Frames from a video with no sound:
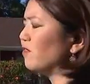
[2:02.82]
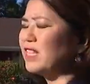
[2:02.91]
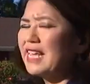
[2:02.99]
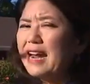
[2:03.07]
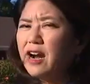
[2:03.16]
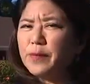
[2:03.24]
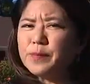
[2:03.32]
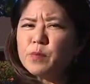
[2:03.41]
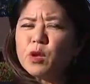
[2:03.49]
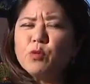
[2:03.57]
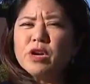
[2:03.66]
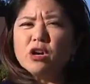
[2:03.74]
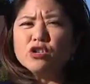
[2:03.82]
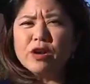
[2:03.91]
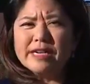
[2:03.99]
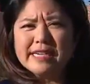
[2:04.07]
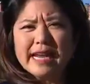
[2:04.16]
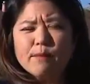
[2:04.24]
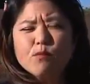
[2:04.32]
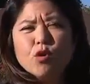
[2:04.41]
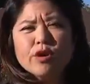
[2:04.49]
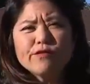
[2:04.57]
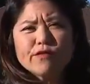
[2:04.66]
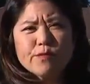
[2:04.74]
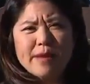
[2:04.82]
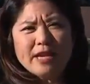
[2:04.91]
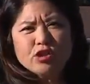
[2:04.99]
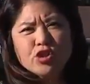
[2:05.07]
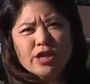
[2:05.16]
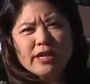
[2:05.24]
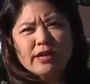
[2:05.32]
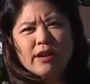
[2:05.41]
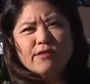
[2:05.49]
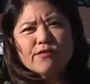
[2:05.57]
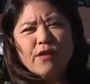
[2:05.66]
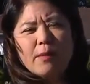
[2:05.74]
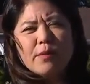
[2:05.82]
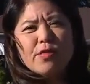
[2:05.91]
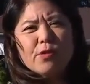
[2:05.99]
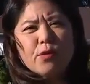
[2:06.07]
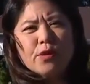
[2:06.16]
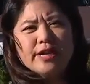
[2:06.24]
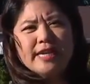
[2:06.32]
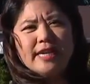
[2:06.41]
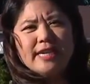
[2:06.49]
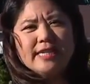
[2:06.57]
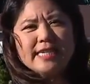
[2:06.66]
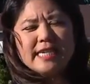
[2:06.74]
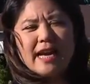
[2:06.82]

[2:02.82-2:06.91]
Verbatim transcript: over there. We are trying to get more information from authorities.